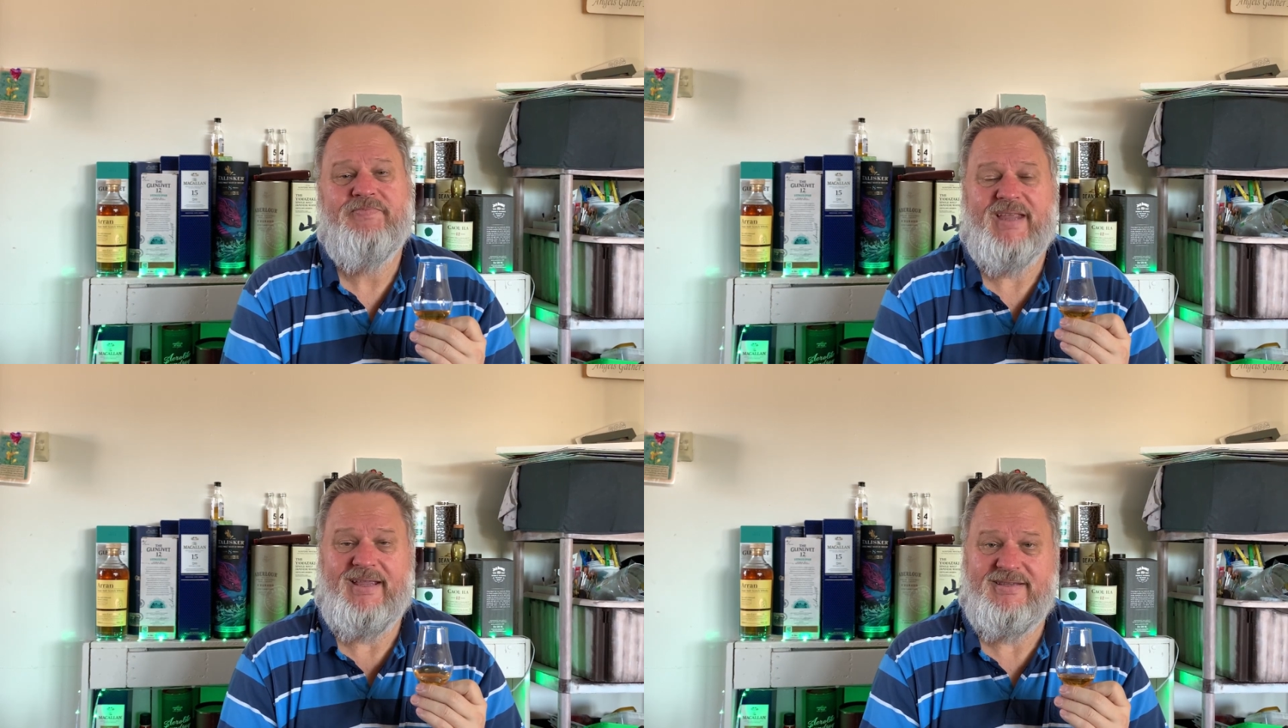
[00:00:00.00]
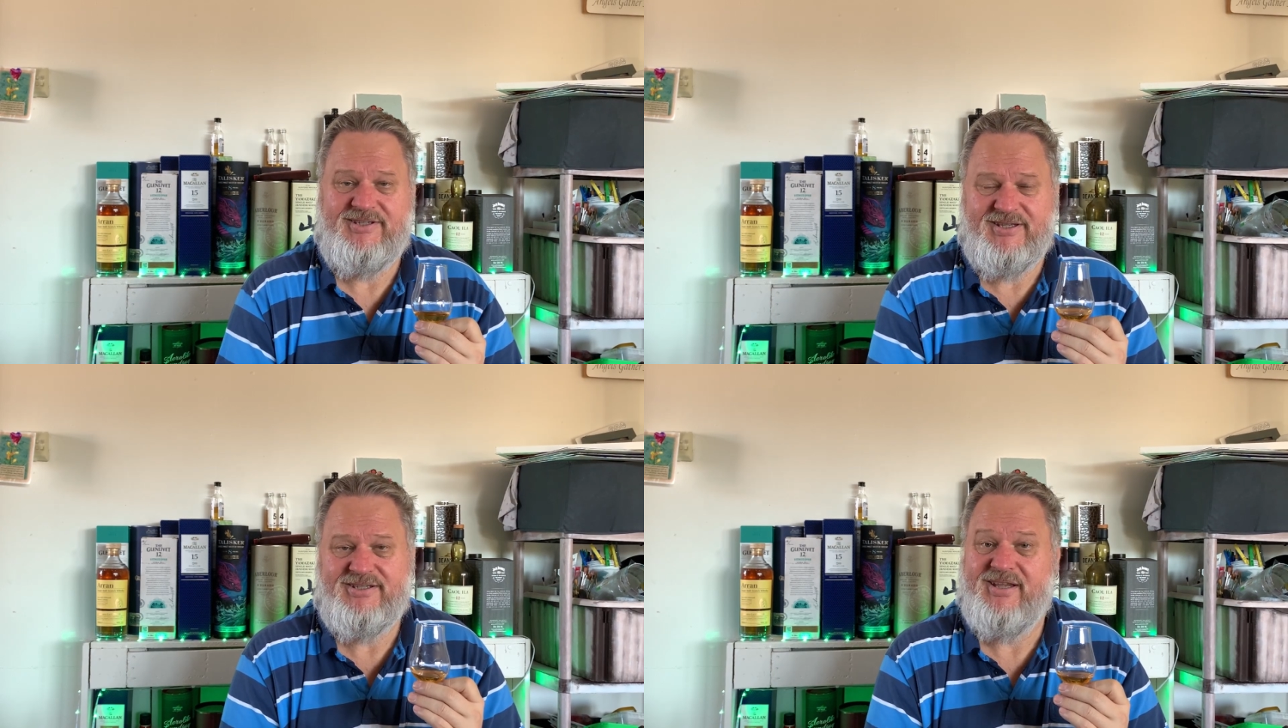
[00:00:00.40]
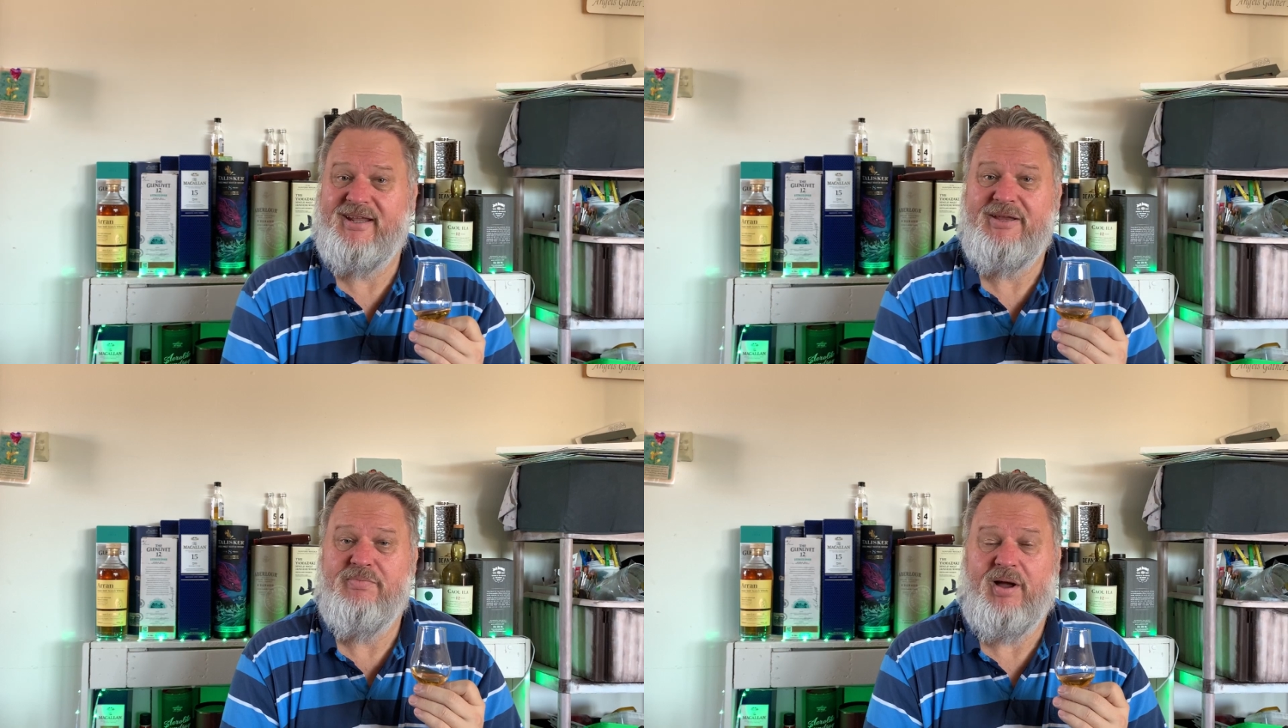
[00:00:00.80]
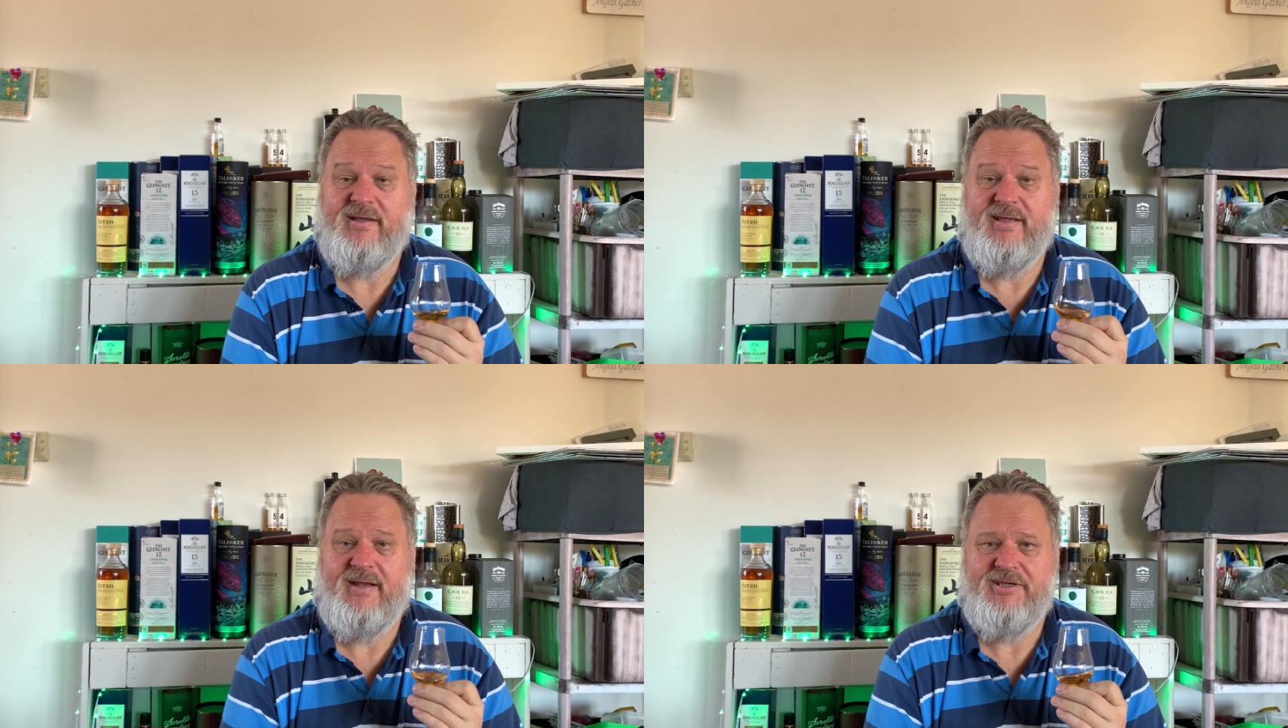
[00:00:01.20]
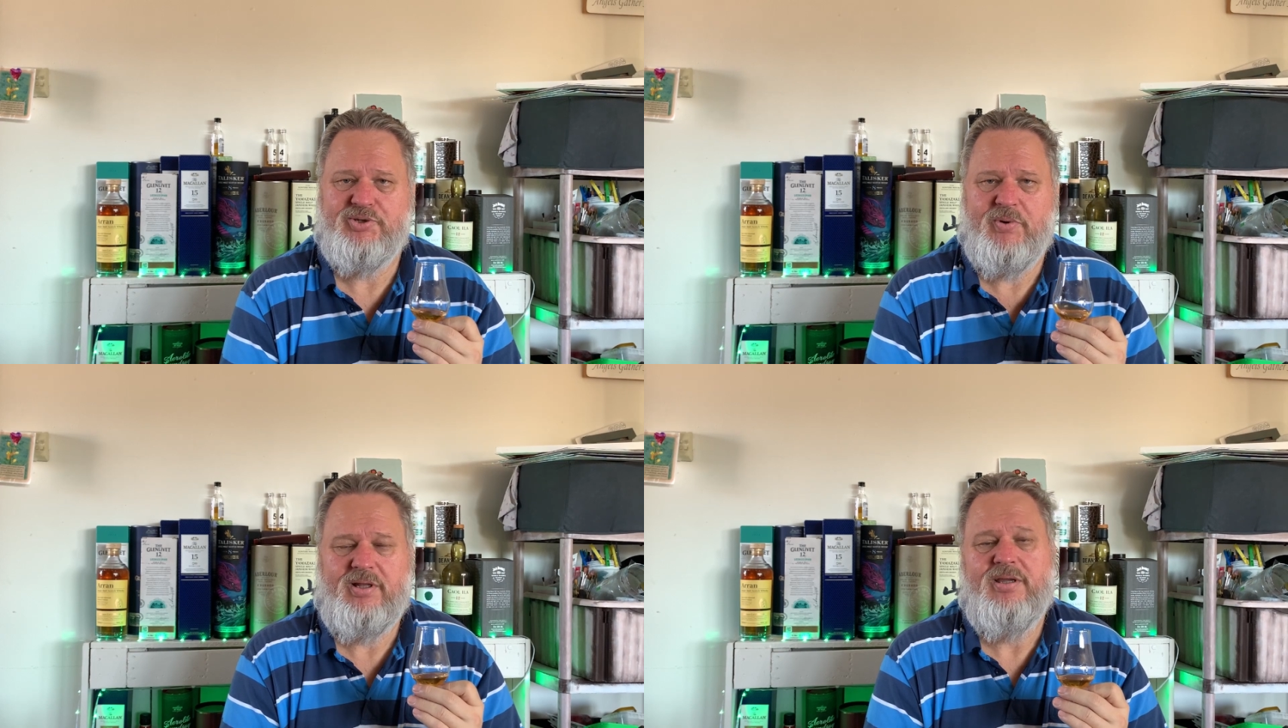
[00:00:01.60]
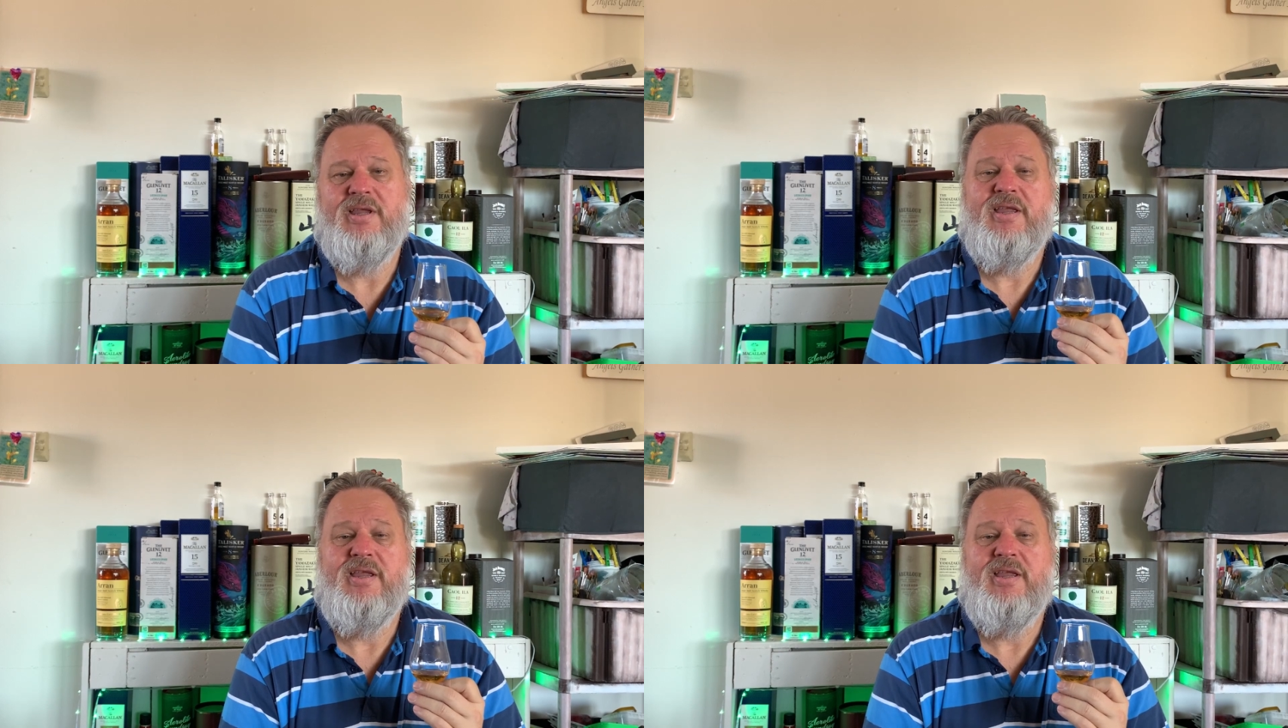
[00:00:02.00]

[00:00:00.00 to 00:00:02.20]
And just a reminder as well